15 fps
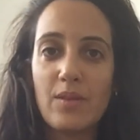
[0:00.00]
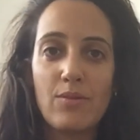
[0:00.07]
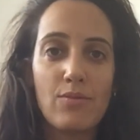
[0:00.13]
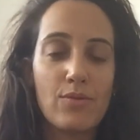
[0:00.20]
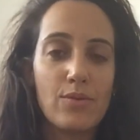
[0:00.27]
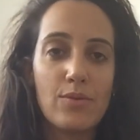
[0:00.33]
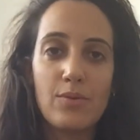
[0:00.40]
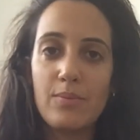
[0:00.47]

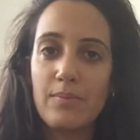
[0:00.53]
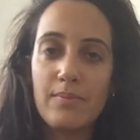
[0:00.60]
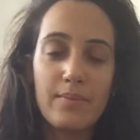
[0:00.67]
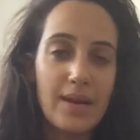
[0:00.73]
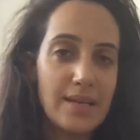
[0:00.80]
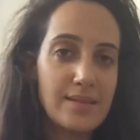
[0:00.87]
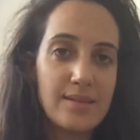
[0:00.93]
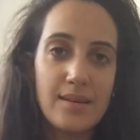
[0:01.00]
through,
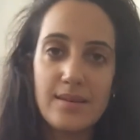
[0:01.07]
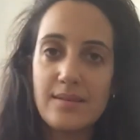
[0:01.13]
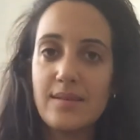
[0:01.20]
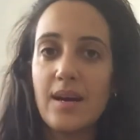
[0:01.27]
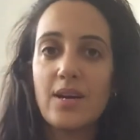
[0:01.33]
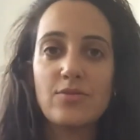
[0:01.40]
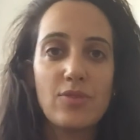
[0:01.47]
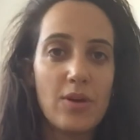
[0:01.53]
let's say,
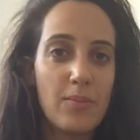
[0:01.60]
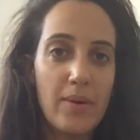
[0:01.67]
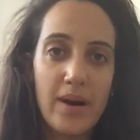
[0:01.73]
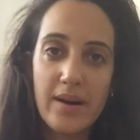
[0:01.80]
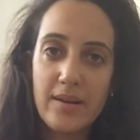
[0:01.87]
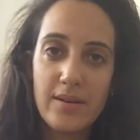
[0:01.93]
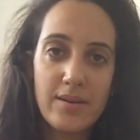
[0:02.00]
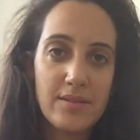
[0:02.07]
sexual
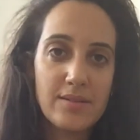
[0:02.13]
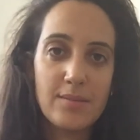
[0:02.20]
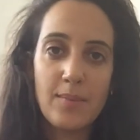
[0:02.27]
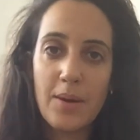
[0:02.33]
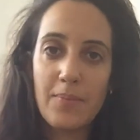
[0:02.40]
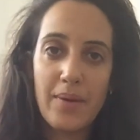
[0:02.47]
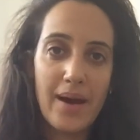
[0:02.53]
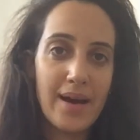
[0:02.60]
partners in
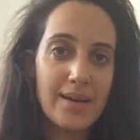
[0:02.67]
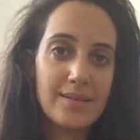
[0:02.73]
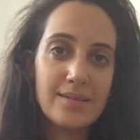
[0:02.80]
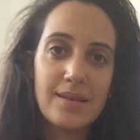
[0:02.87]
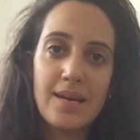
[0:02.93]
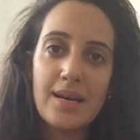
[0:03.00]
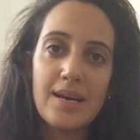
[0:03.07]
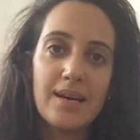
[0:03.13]
my past.
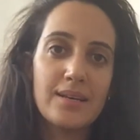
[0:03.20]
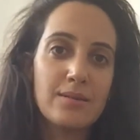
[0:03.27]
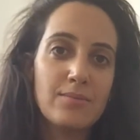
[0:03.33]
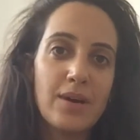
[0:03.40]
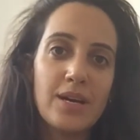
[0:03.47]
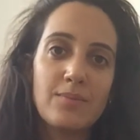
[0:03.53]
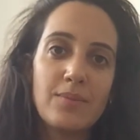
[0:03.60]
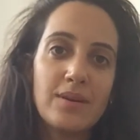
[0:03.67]
It
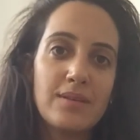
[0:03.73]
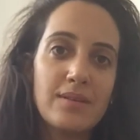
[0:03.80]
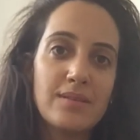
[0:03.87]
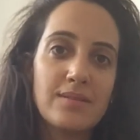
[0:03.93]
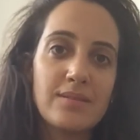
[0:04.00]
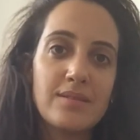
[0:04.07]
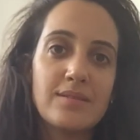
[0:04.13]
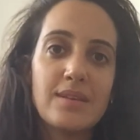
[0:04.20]
might be the
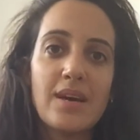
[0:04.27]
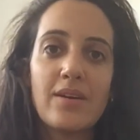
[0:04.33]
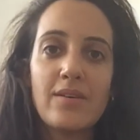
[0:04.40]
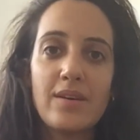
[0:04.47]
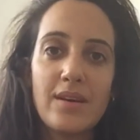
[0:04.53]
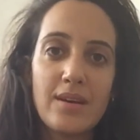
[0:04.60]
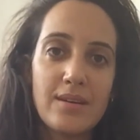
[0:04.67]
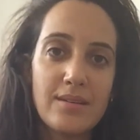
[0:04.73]

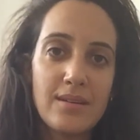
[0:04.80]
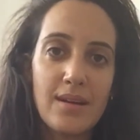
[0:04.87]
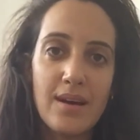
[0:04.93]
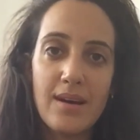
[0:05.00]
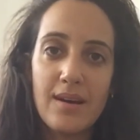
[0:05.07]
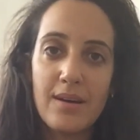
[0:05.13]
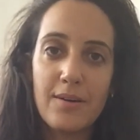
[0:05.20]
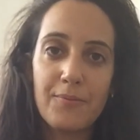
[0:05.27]
cesarean
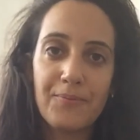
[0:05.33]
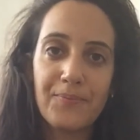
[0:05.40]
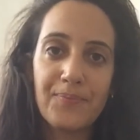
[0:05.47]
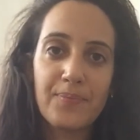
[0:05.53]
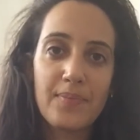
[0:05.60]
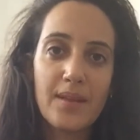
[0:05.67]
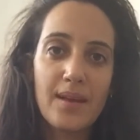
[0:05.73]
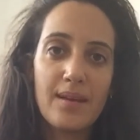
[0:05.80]

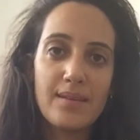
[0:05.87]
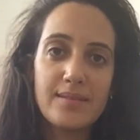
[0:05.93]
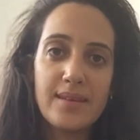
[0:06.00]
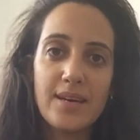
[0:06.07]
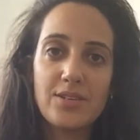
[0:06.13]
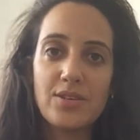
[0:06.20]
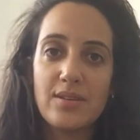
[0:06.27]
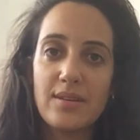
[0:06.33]

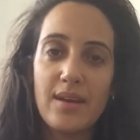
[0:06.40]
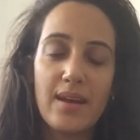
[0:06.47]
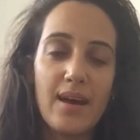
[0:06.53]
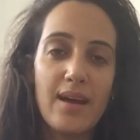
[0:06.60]
section that